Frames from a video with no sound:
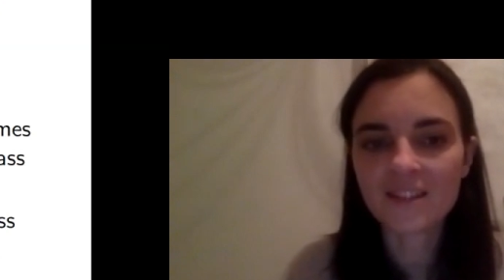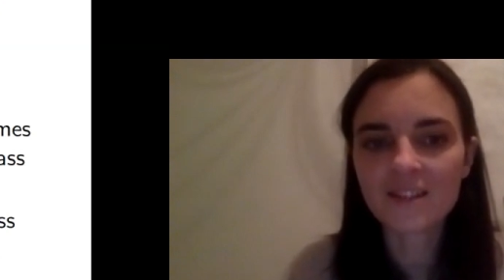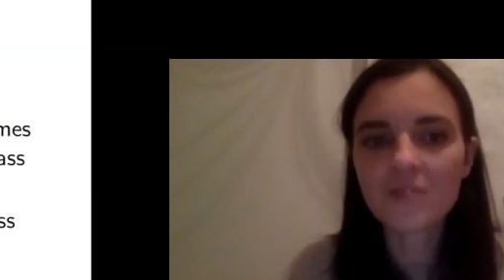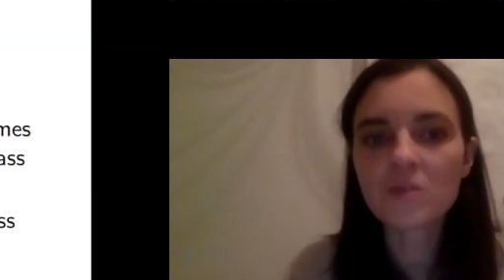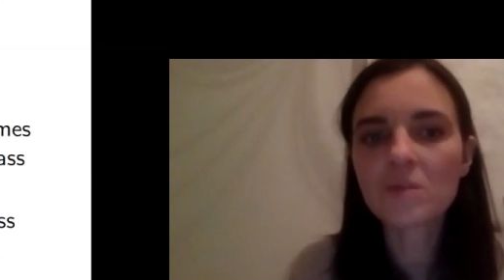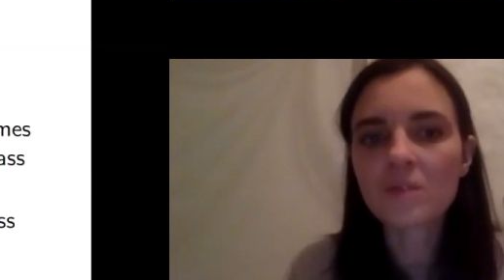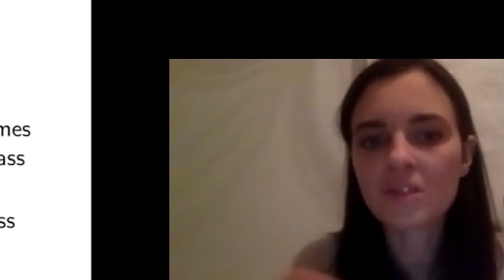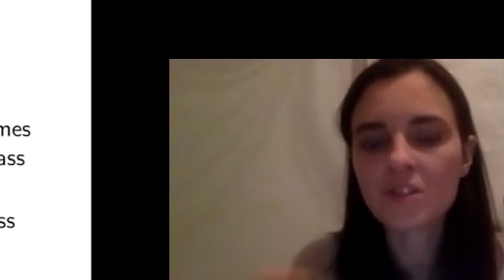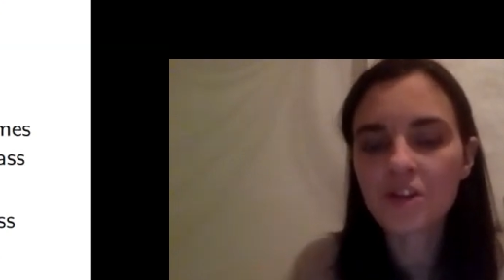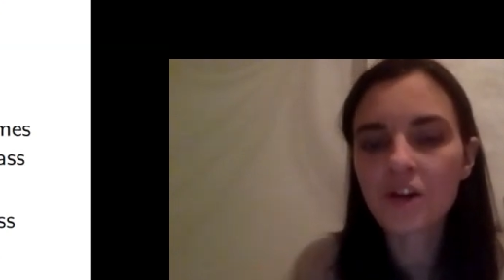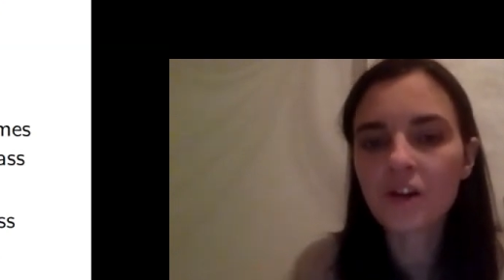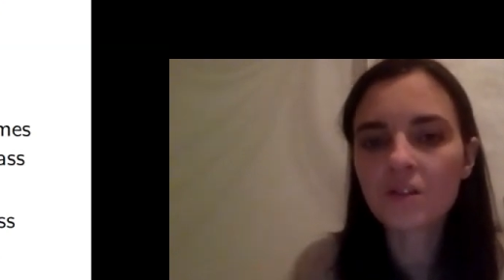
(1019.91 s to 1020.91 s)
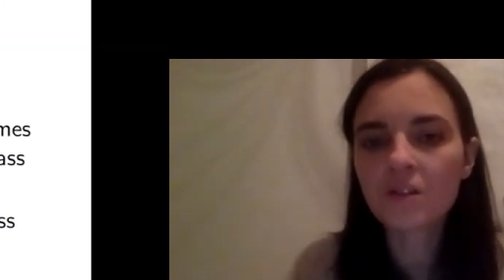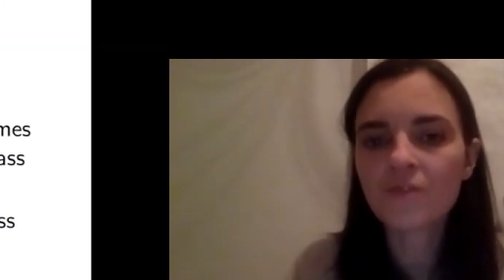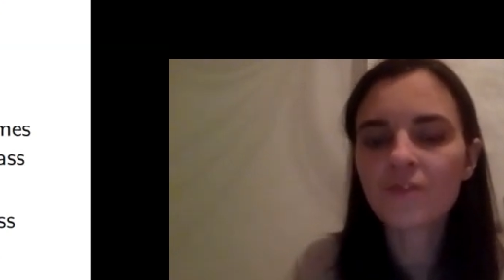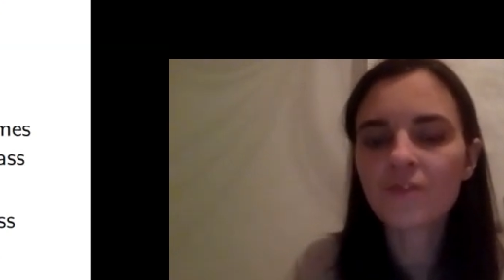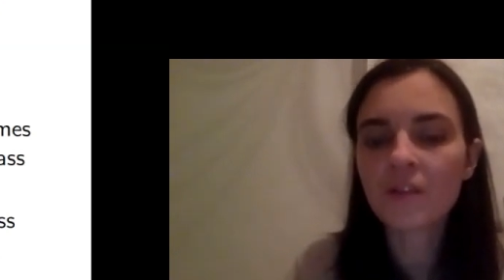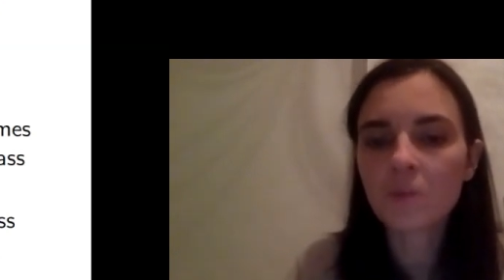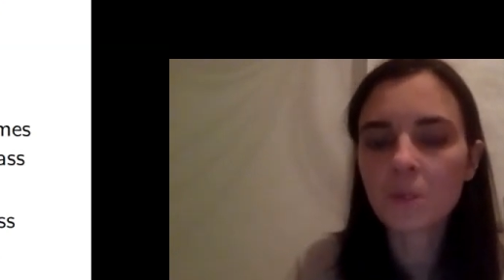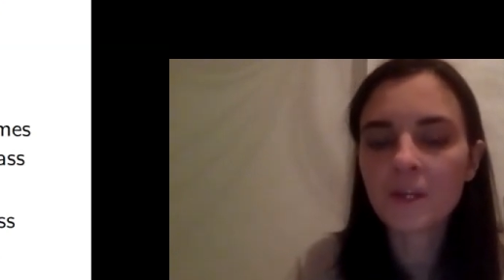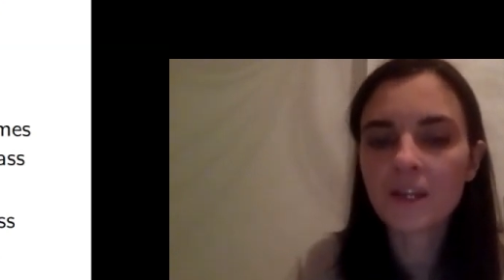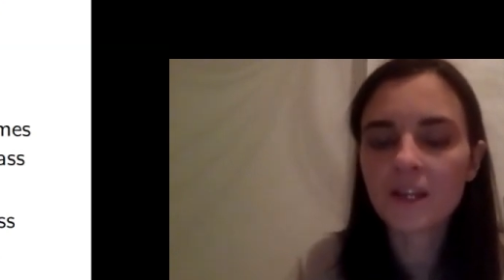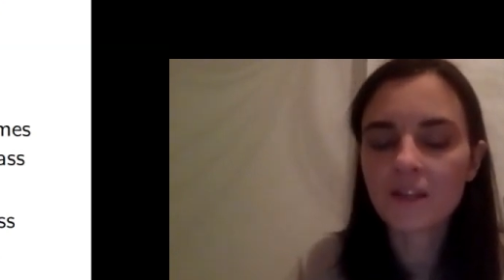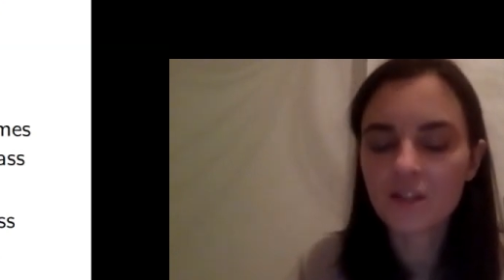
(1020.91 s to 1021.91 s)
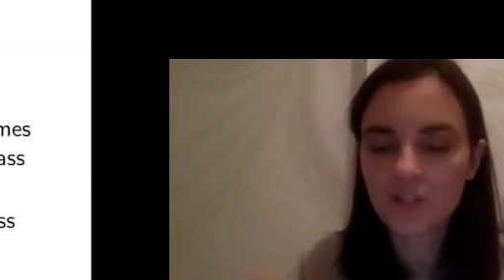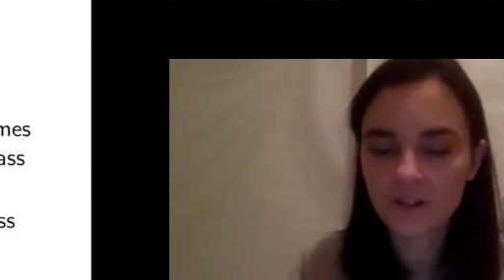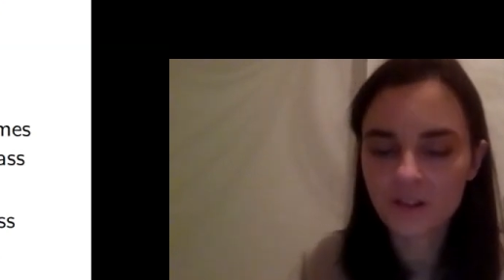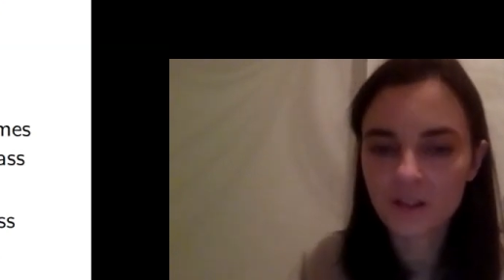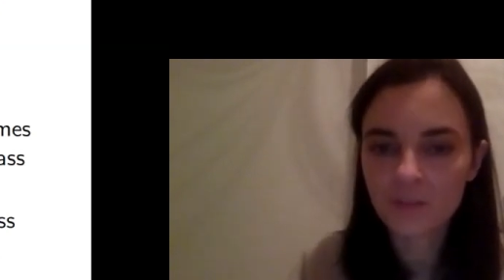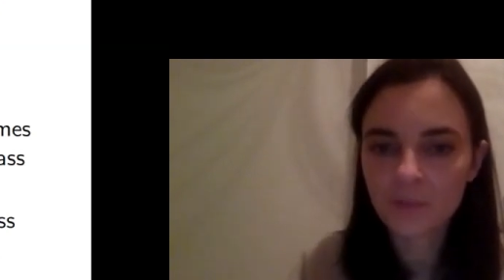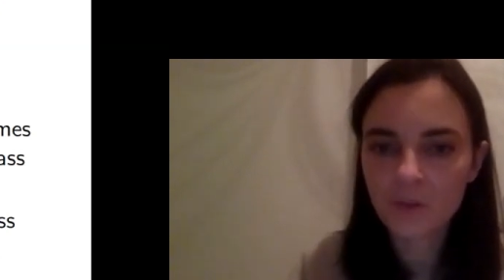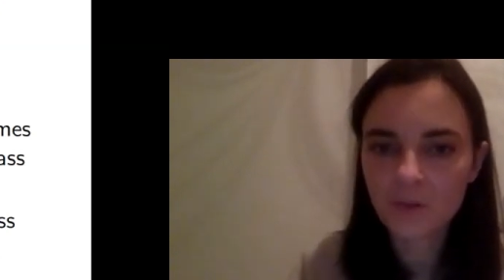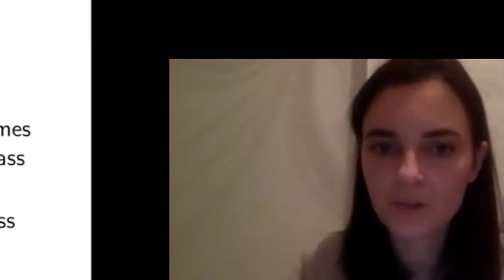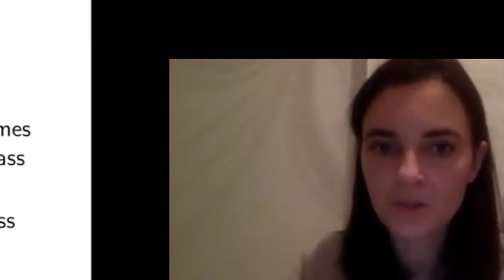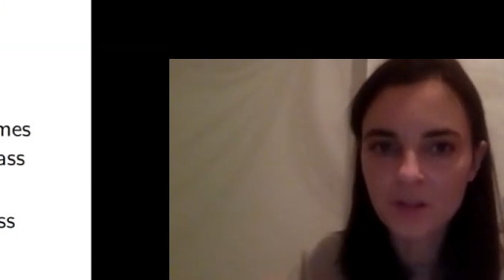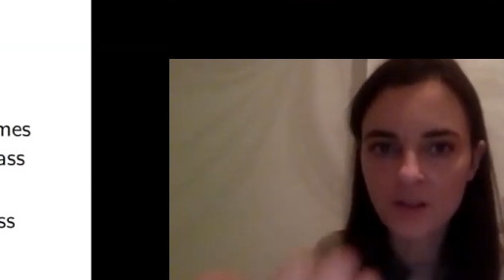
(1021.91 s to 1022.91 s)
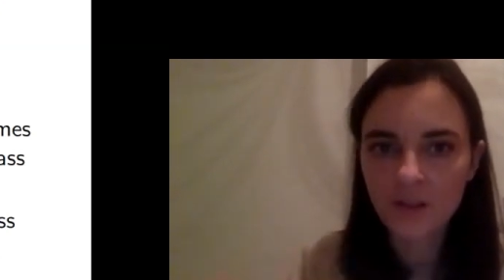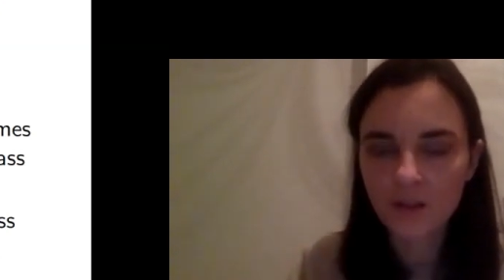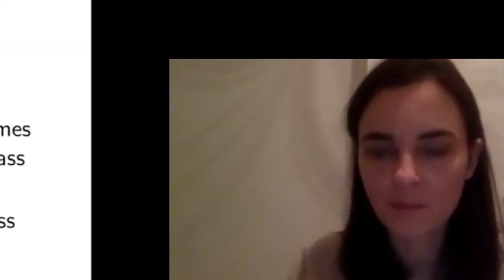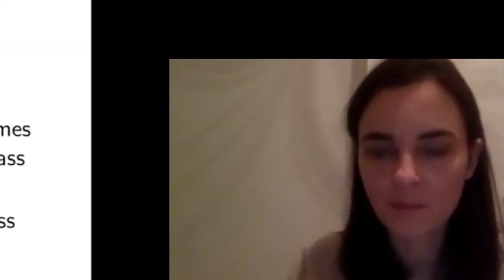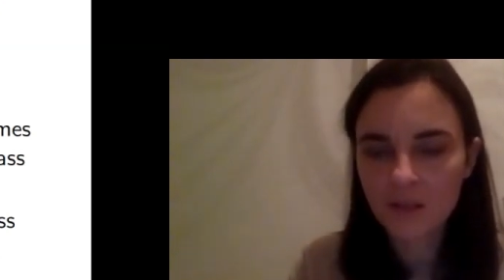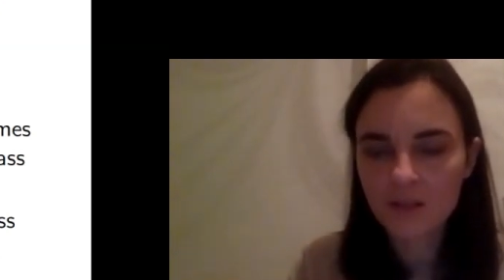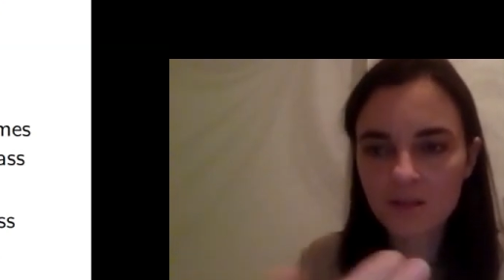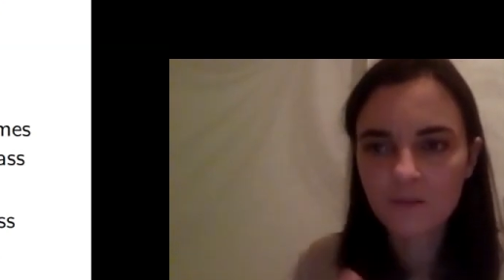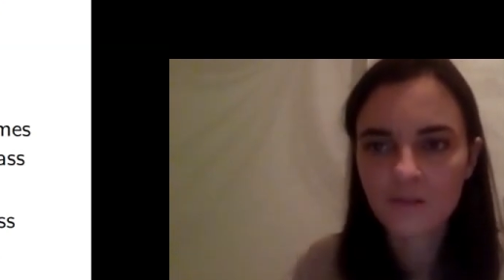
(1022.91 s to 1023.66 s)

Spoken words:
Yeah. So the general framework here, the general approach based